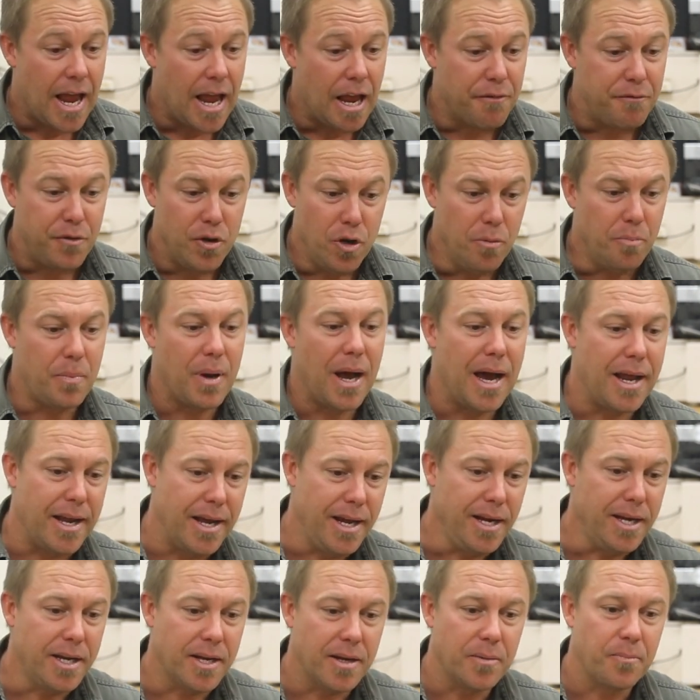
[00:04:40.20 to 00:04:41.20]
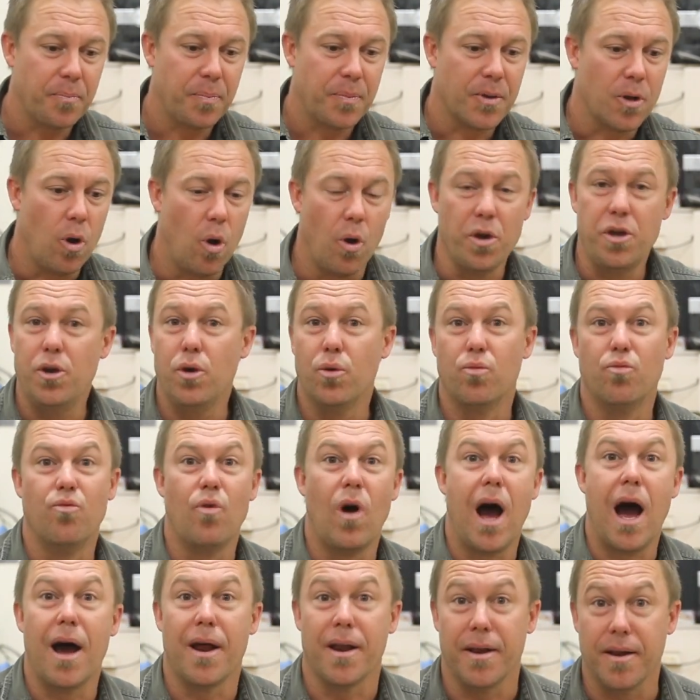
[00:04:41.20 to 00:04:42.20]
If you panic or you
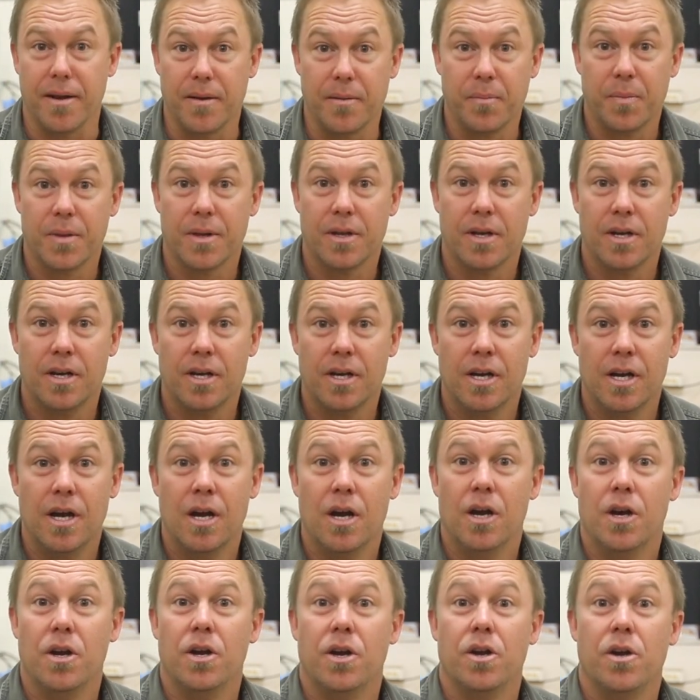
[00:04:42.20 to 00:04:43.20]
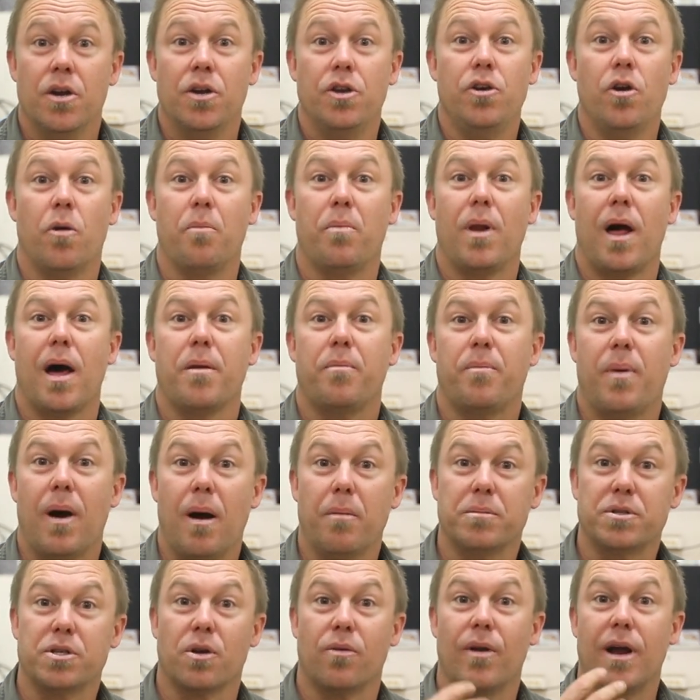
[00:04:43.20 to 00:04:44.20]
run, your blood
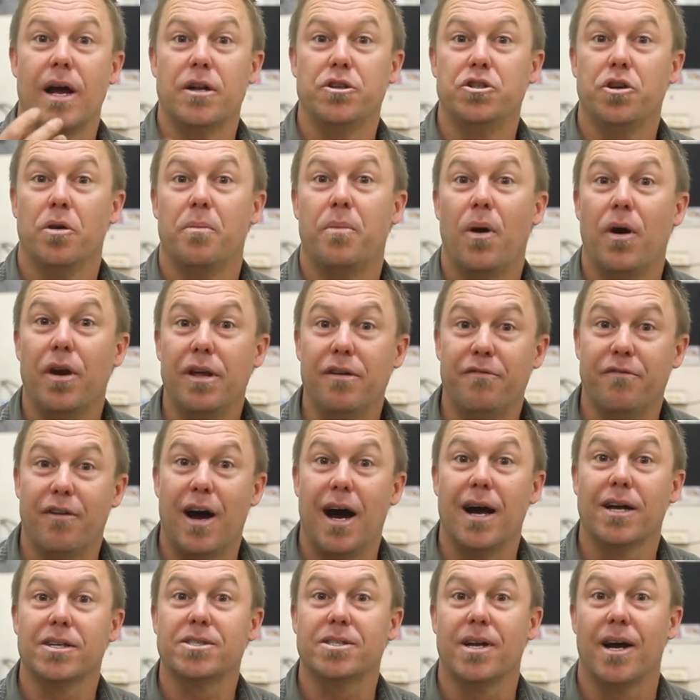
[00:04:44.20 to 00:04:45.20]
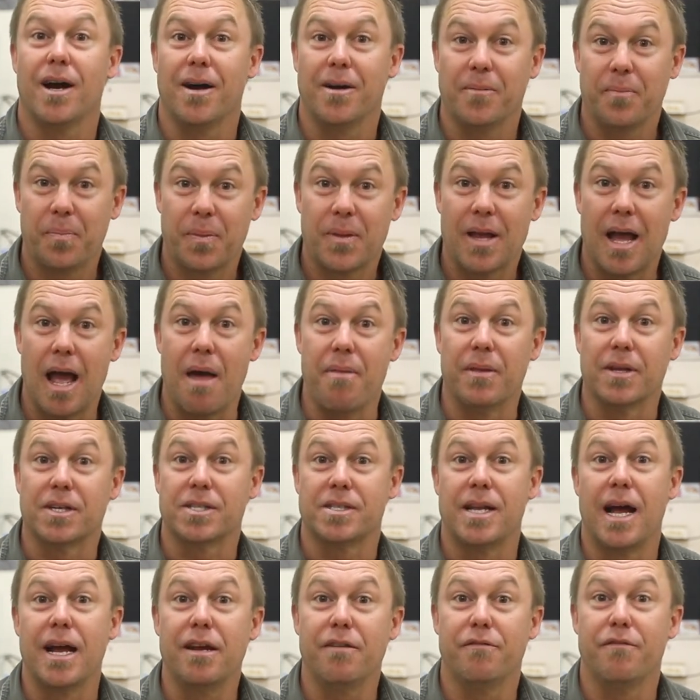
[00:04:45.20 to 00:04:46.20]
pumps around your body faster and the
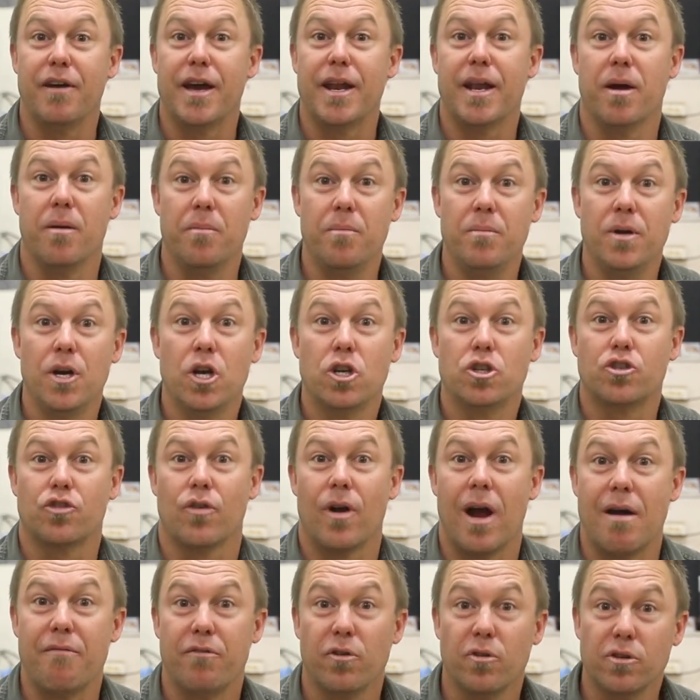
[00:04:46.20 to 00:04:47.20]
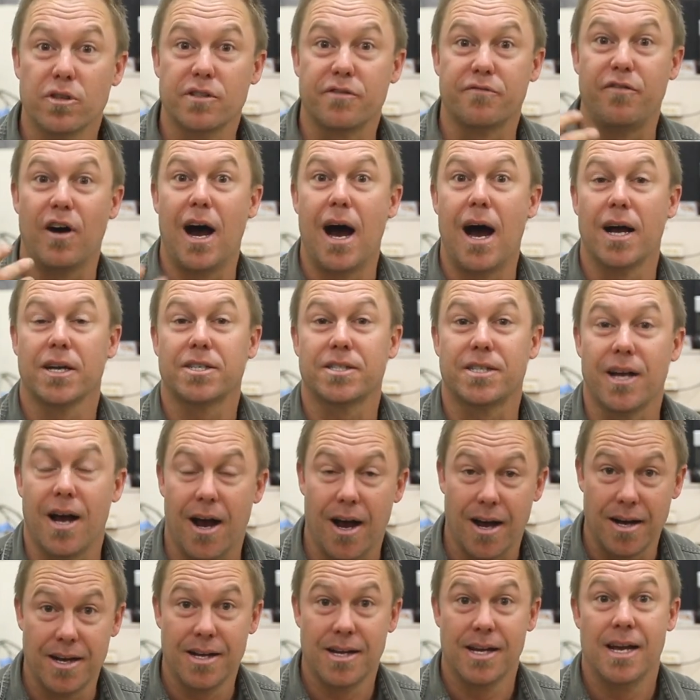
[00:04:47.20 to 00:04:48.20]
snake venom travels
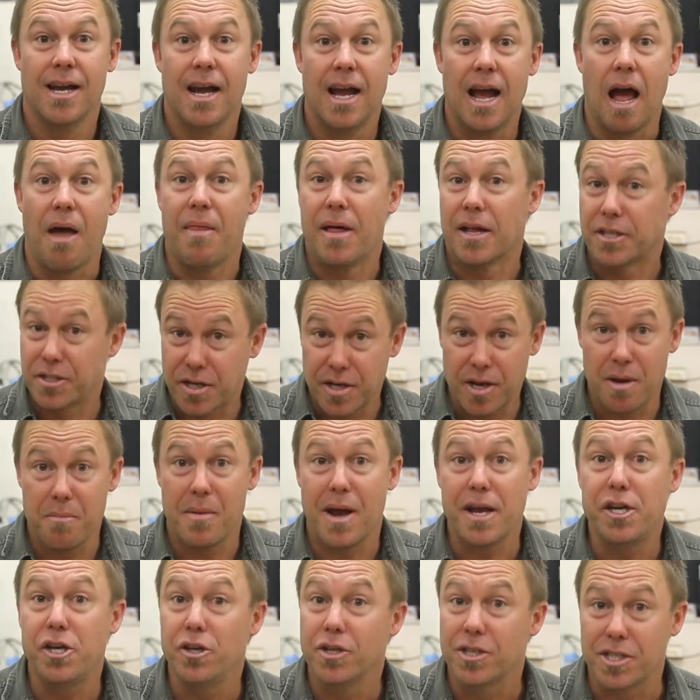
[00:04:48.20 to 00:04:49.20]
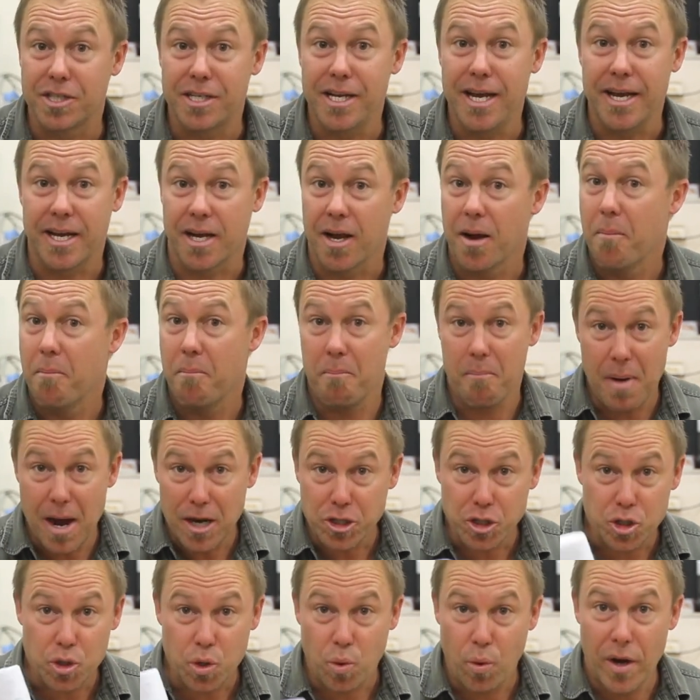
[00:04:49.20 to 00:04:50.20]
faster. And that's gonna make you sick
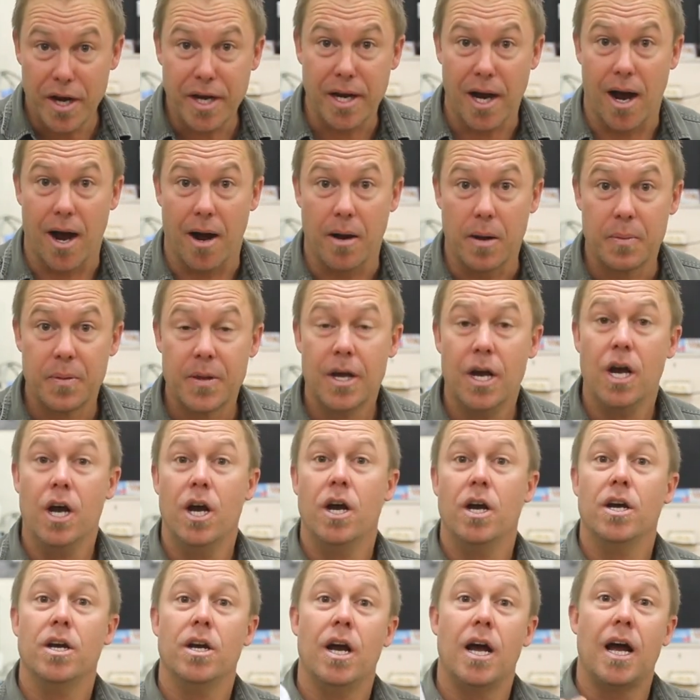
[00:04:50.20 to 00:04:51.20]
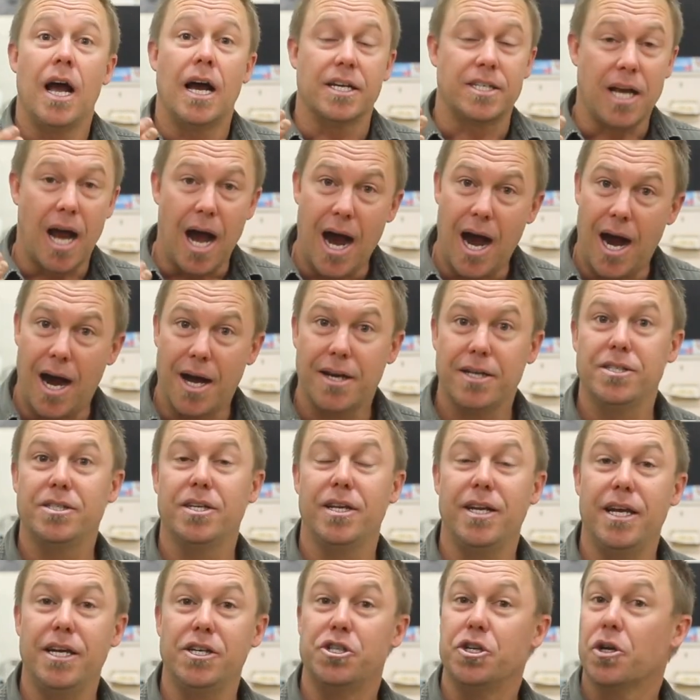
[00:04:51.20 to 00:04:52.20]
much quicker. As hard as
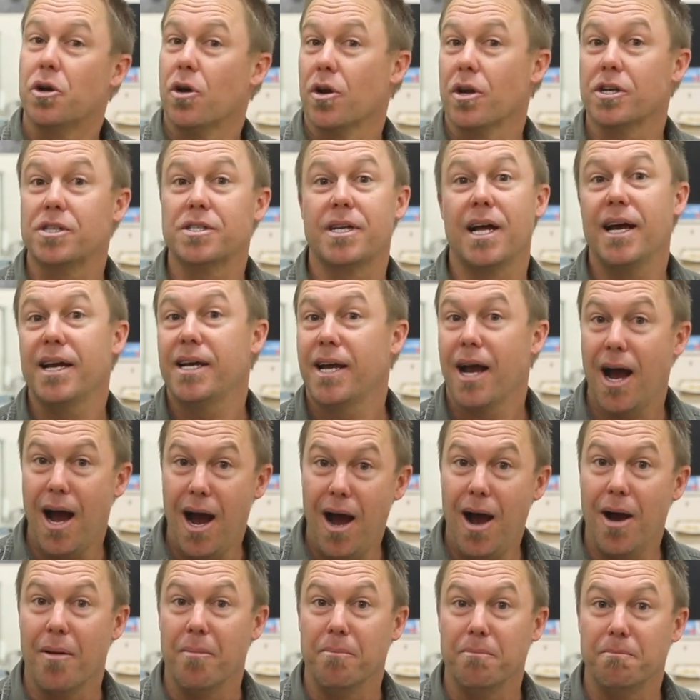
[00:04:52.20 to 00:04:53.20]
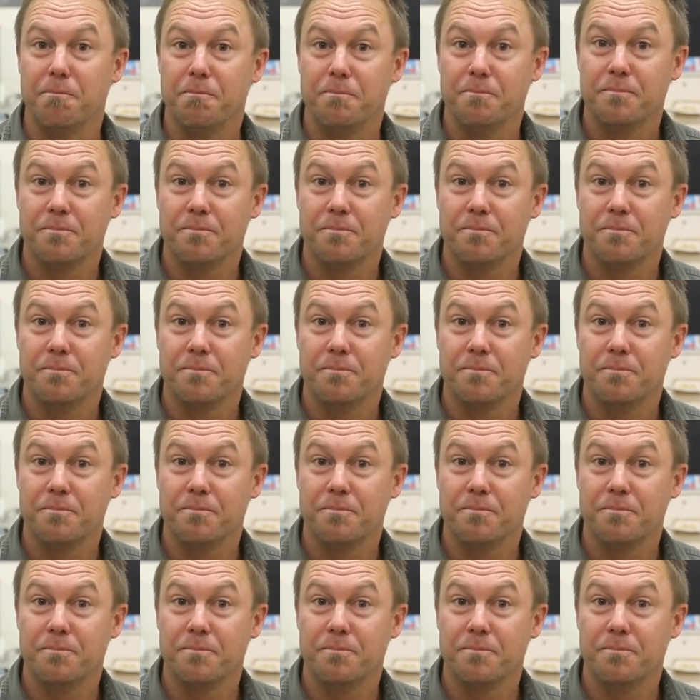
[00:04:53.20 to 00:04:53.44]
it is, you've gotta stay calm.